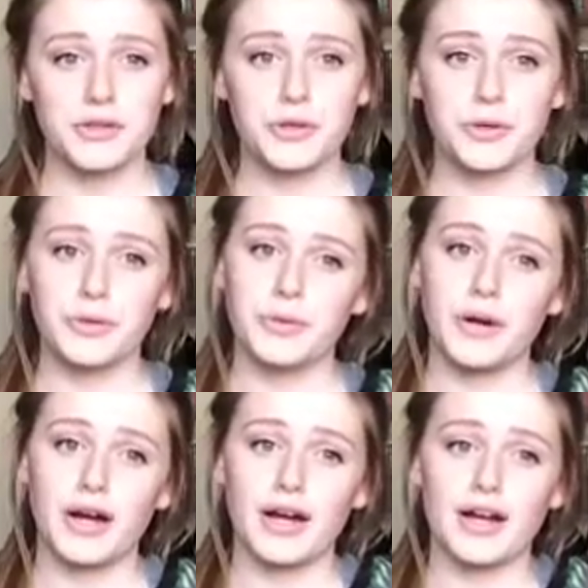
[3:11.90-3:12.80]

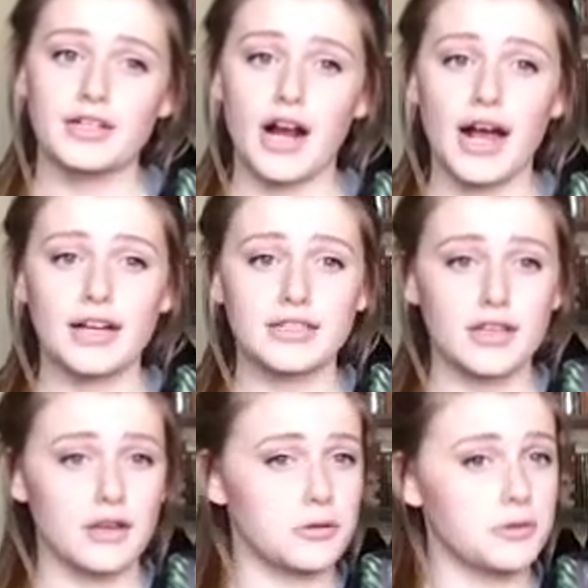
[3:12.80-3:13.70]
to attract
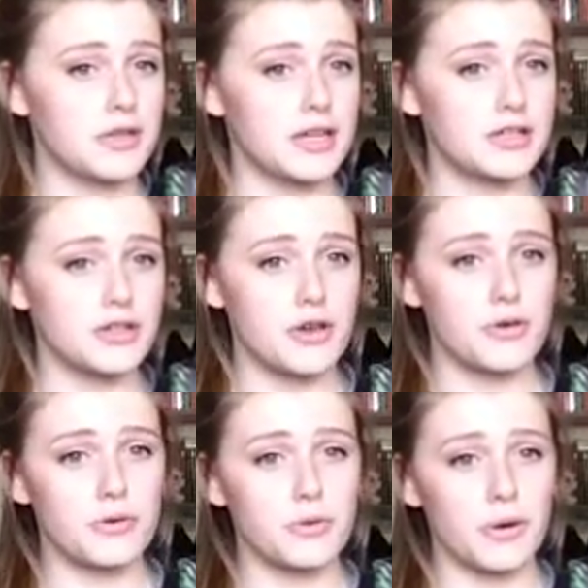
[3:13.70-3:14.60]
an audience
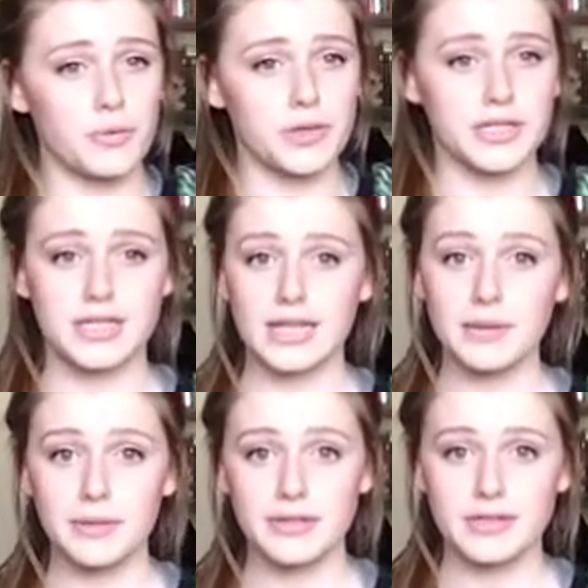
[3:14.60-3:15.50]
who would
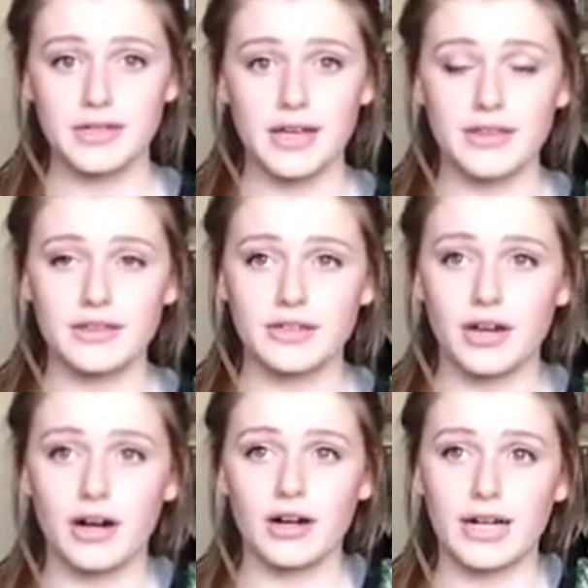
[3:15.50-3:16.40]
sleep in the
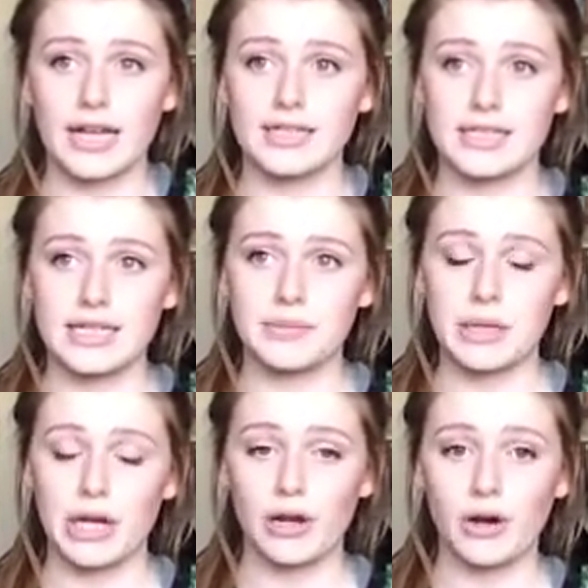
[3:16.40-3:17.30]
dark and sleep
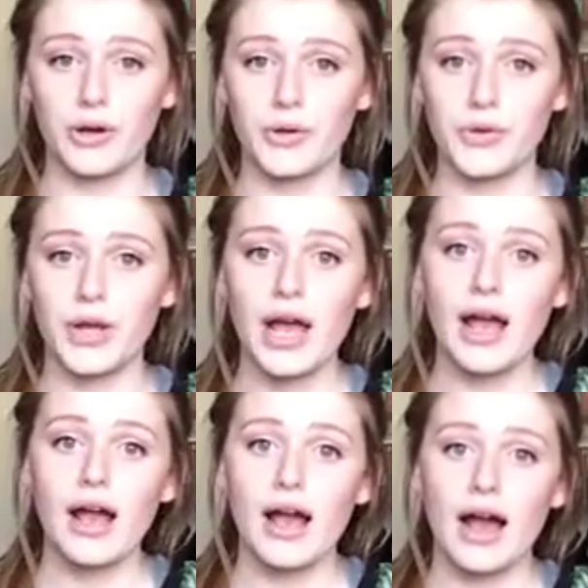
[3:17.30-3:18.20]
alone,
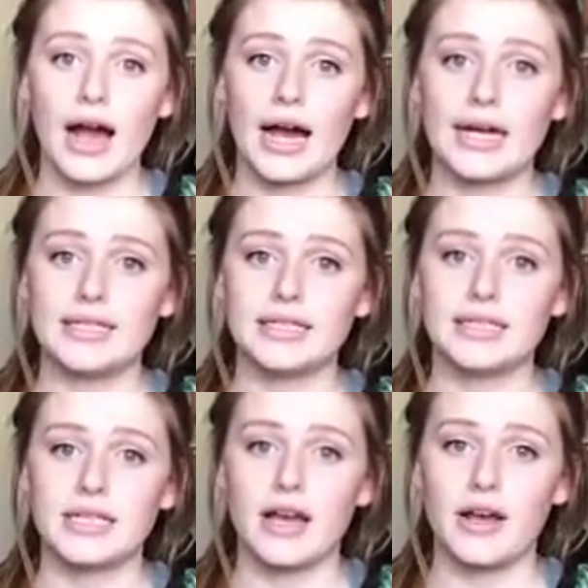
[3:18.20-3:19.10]

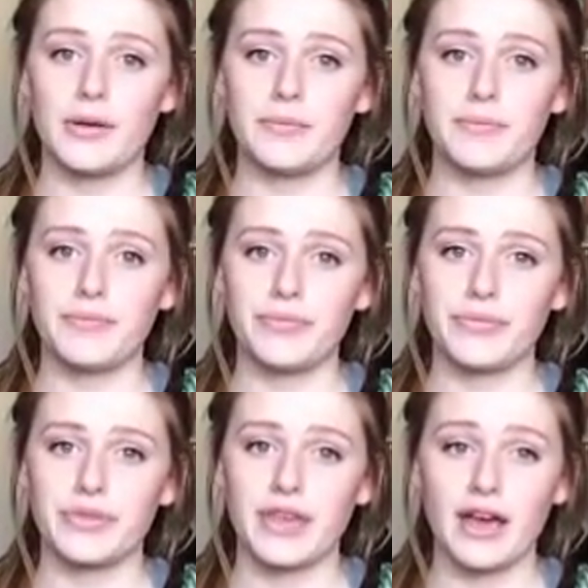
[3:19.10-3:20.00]
and
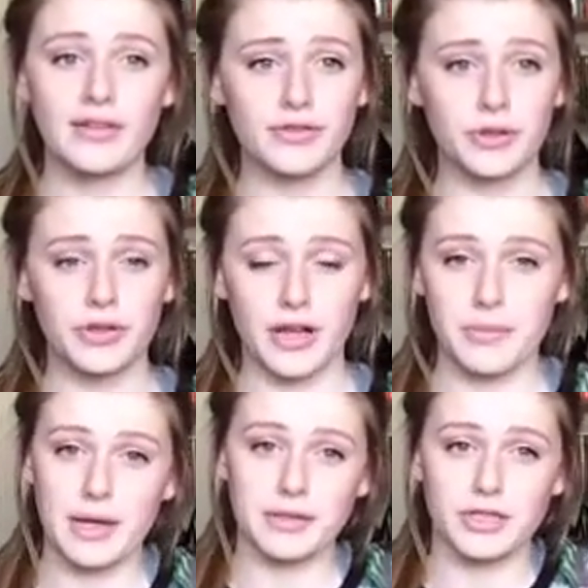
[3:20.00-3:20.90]
therefore they
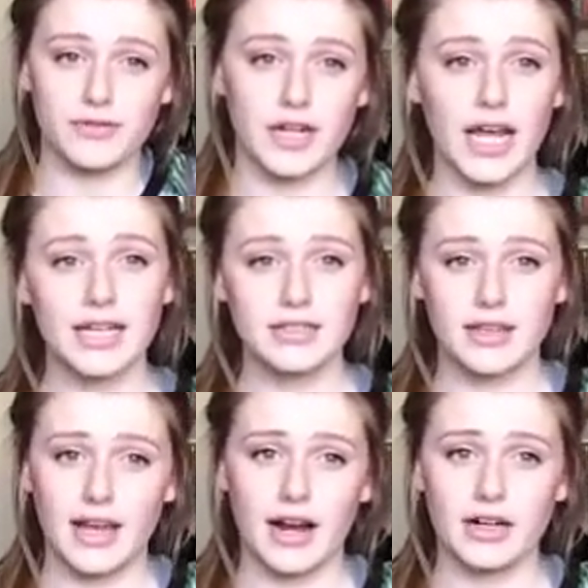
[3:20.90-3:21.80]
would be able to relate to
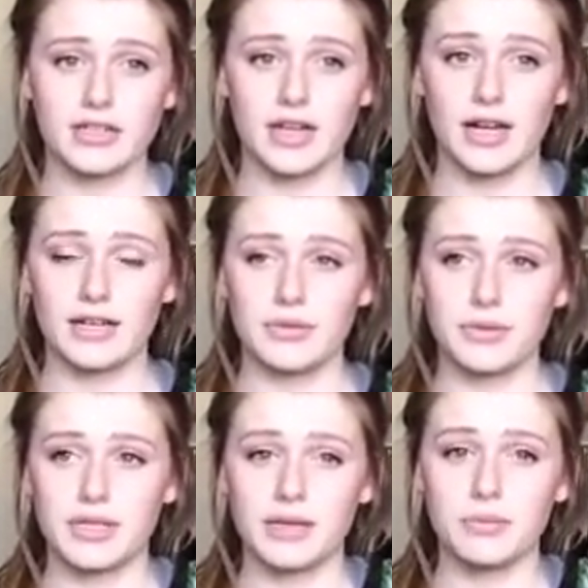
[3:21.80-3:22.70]
the character and it
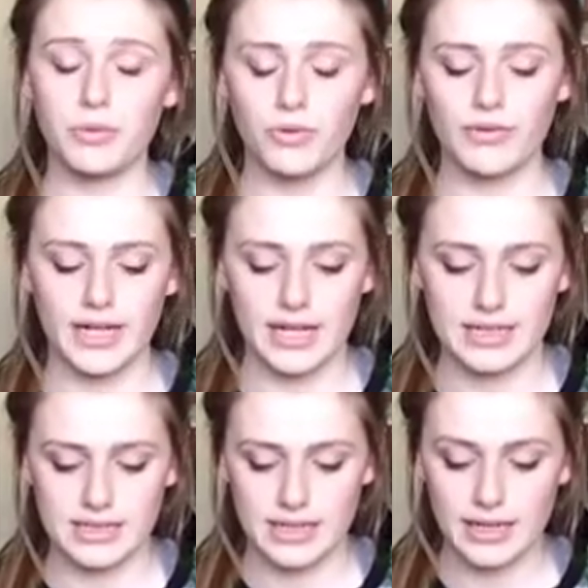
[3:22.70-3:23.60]
would seem more
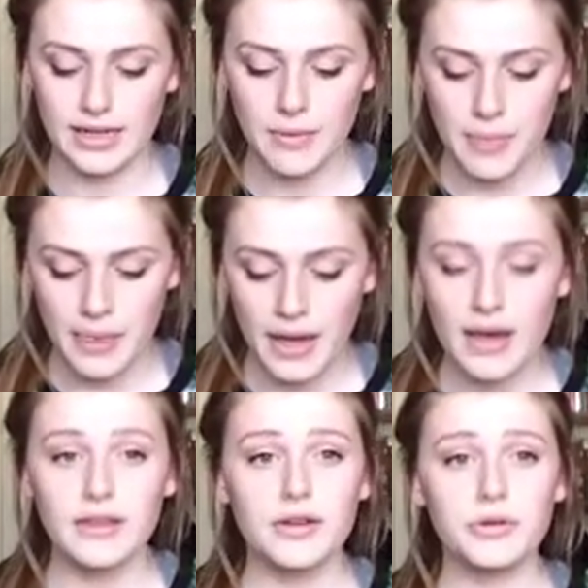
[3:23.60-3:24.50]
realistic.
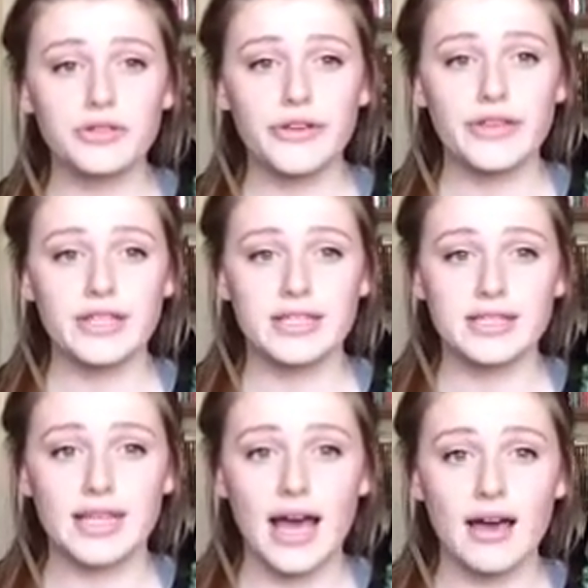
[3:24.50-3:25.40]
The
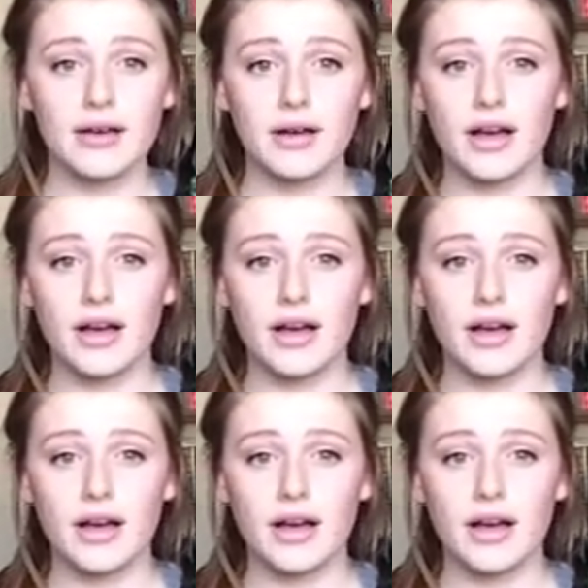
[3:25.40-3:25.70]
set,